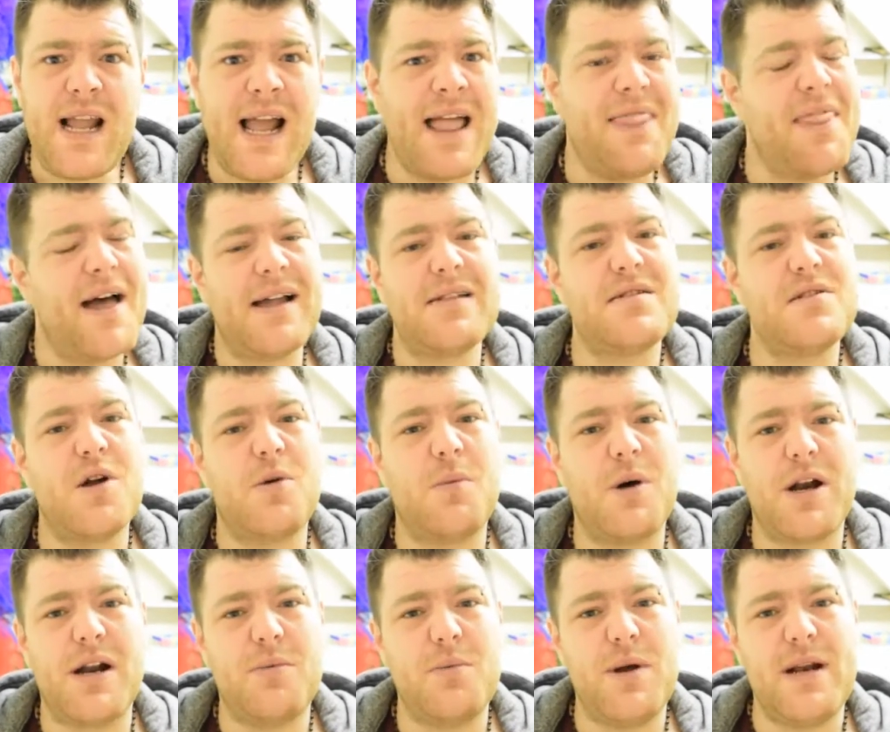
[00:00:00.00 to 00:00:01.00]
And that's not
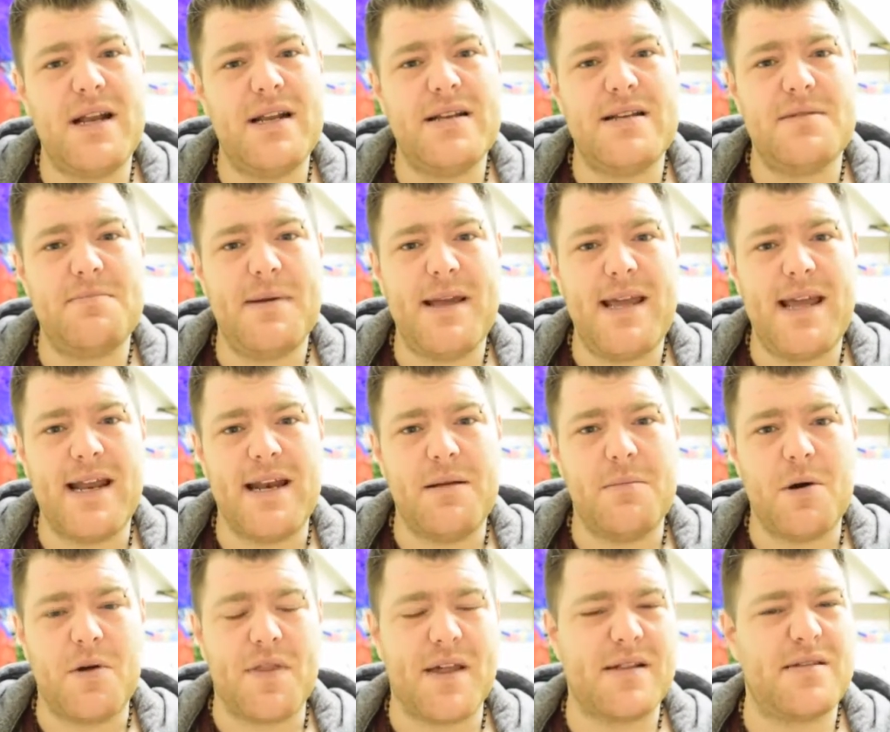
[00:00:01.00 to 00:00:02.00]
what I'm willing to be
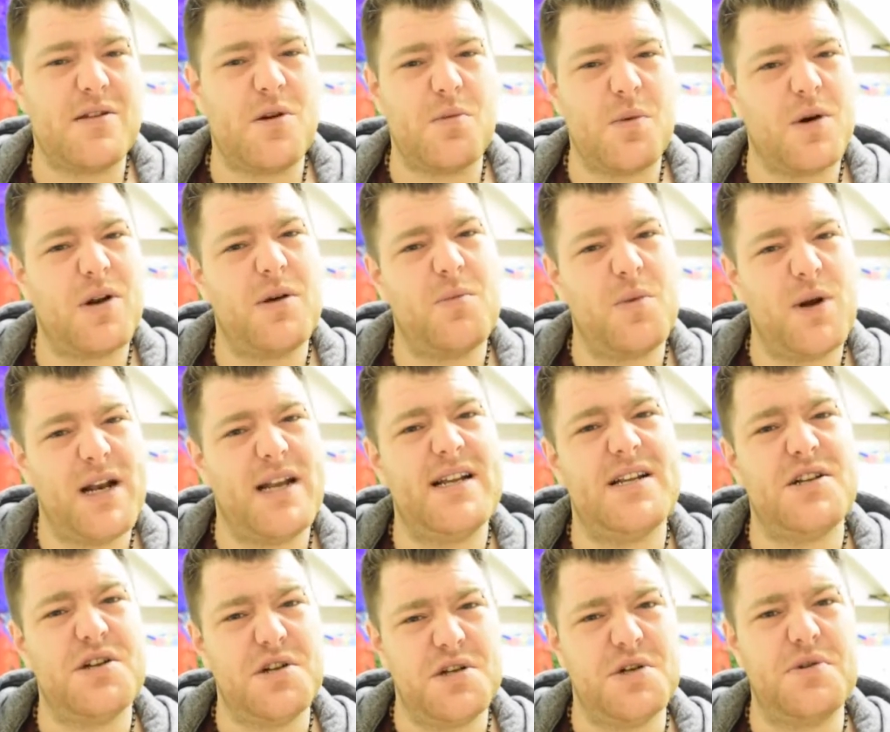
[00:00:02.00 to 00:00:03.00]
anymore. That's not what I'm
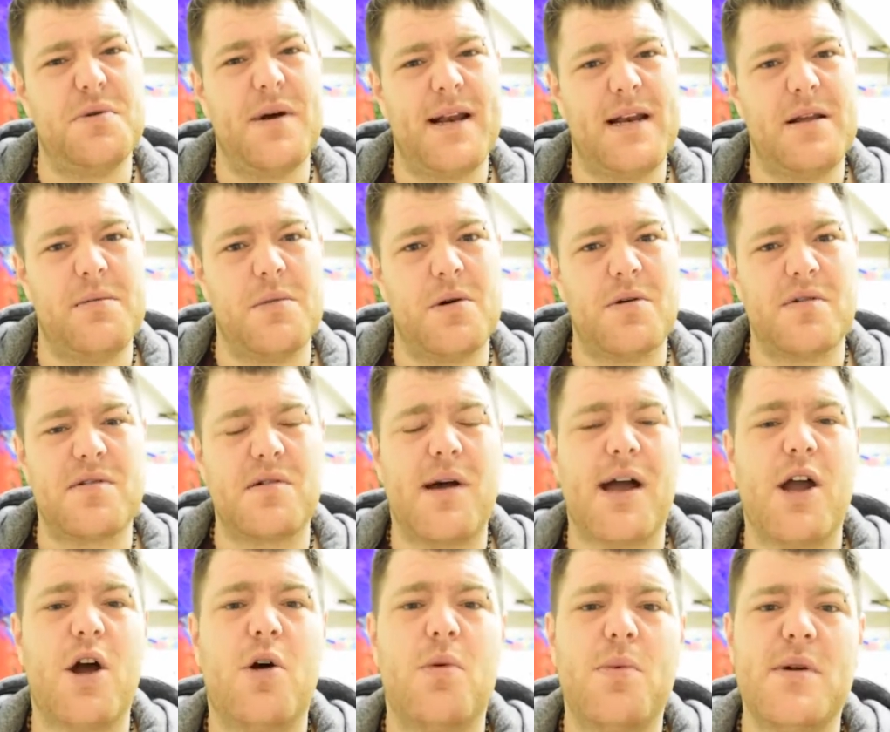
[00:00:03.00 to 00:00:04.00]
willing to do anymore. So
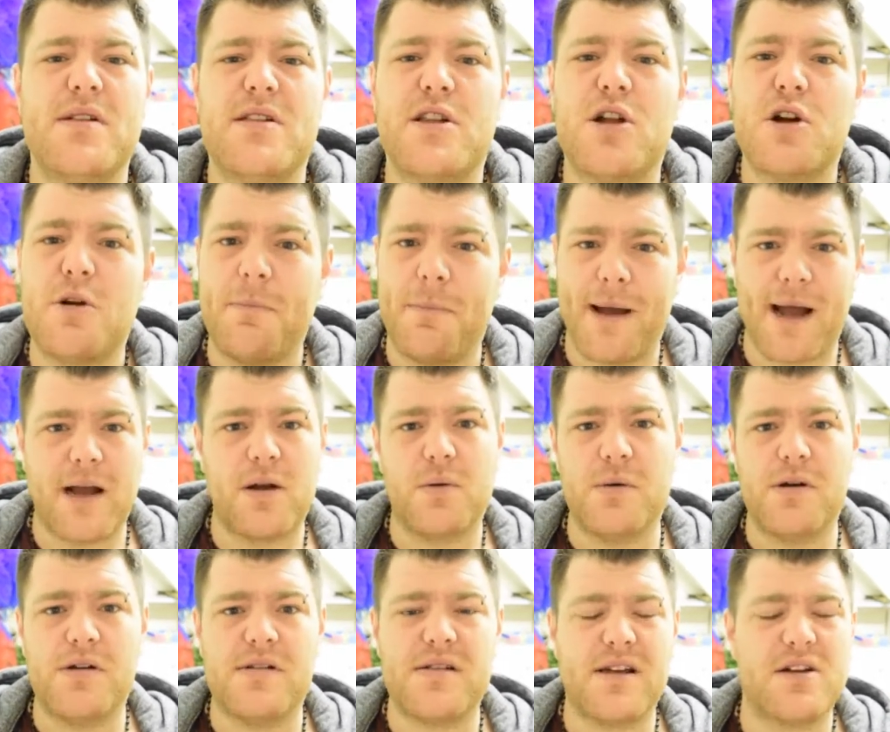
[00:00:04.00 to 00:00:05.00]
I always look
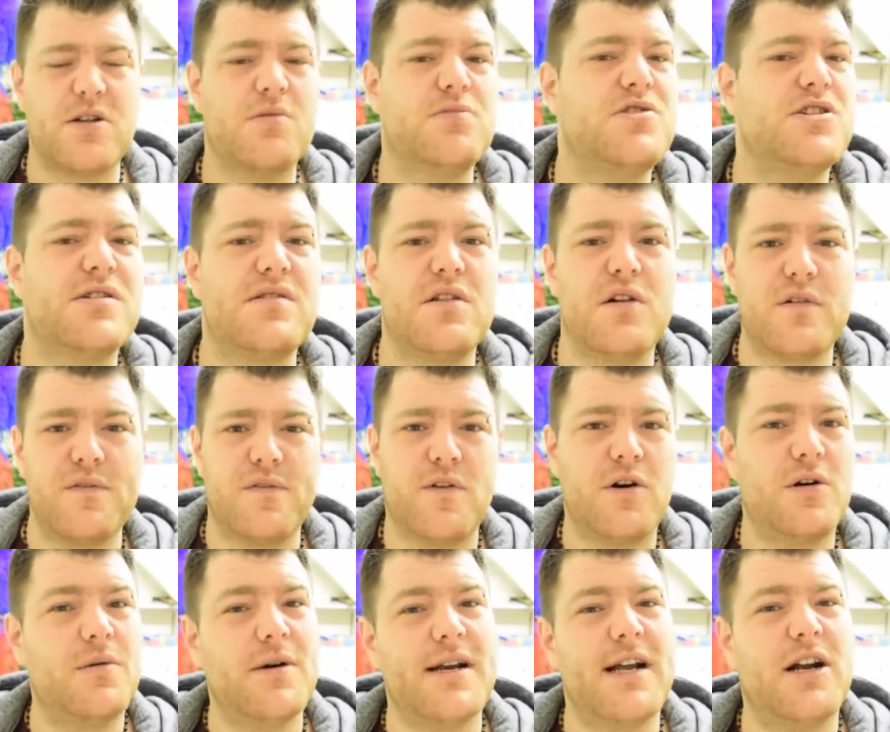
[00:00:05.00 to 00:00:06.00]
backwards. I don't just look
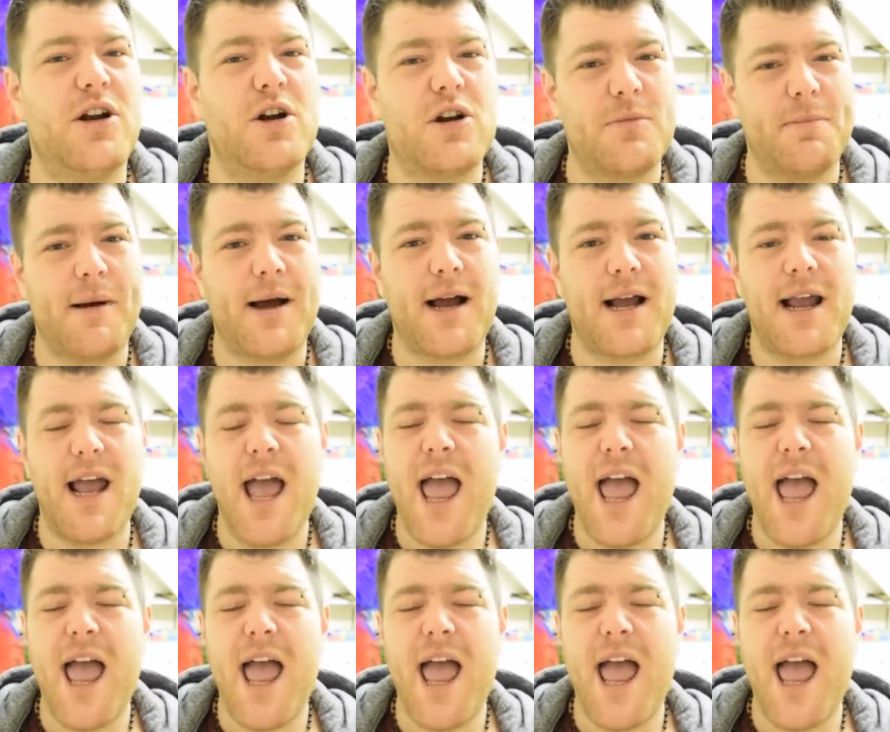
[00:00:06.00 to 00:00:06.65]
forward. I look back.